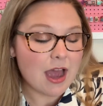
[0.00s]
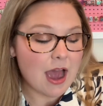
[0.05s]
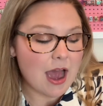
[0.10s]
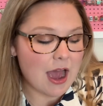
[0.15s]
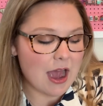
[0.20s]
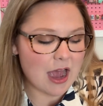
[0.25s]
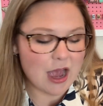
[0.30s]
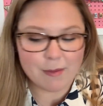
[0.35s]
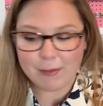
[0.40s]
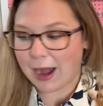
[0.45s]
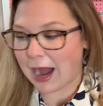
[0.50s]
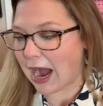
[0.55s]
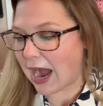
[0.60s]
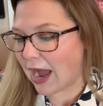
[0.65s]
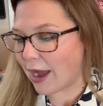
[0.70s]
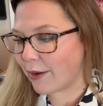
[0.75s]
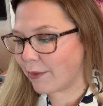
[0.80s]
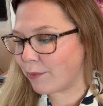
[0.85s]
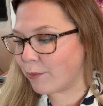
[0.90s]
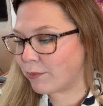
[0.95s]

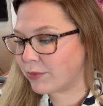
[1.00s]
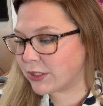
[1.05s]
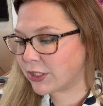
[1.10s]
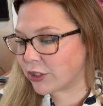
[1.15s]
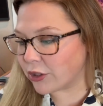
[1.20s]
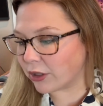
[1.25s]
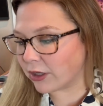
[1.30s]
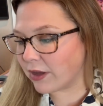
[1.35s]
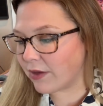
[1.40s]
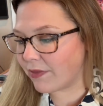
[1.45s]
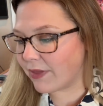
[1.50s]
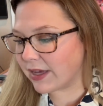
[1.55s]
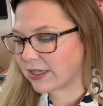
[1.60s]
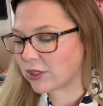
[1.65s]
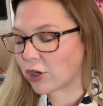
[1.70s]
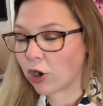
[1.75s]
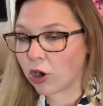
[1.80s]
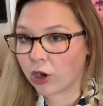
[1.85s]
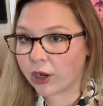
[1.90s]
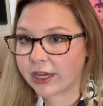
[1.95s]
I started this
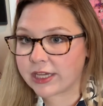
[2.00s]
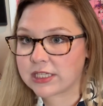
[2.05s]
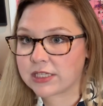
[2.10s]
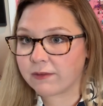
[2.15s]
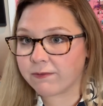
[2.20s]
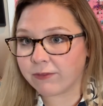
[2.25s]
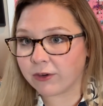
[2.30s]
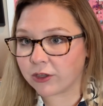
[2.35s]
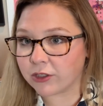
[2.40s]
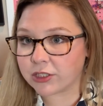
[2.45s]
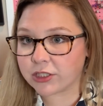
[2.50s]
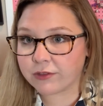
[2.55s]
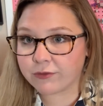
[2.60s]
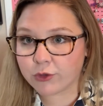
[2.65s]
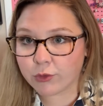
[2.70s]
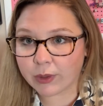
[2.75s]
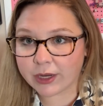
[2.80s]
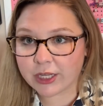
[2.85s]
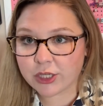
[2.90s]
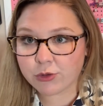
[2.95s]
August 1st of
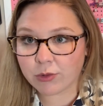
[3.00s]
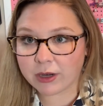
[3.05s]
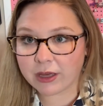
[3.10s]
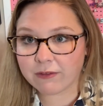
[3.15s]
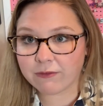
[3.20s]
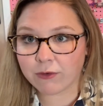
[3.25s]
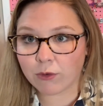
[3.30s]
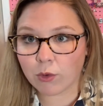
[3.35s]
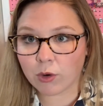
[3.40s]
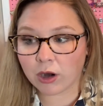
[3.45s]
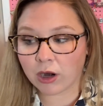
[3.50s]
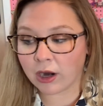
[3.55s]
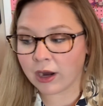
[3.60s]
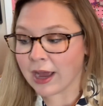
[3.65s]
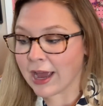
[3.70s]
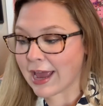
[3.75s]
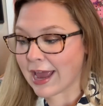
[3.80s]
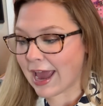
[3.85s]
2024,